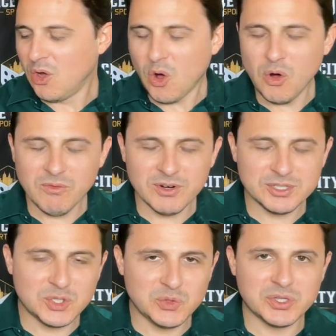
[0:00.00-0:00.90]
Over
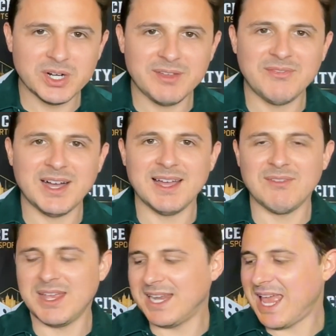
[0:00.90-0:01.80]
235.5
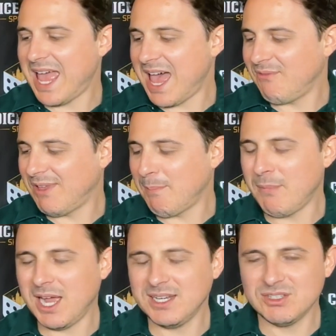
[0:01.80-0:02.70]
at
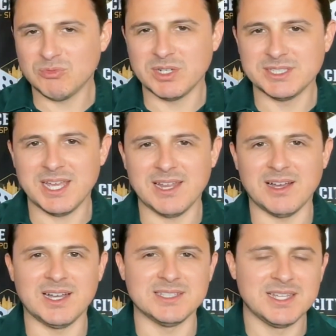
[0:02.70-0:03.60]
minus 110
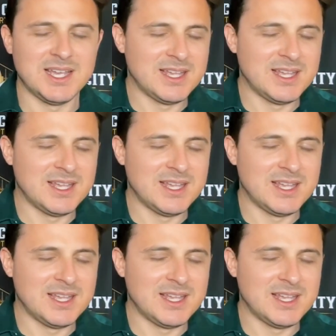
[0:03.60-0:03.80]
odds.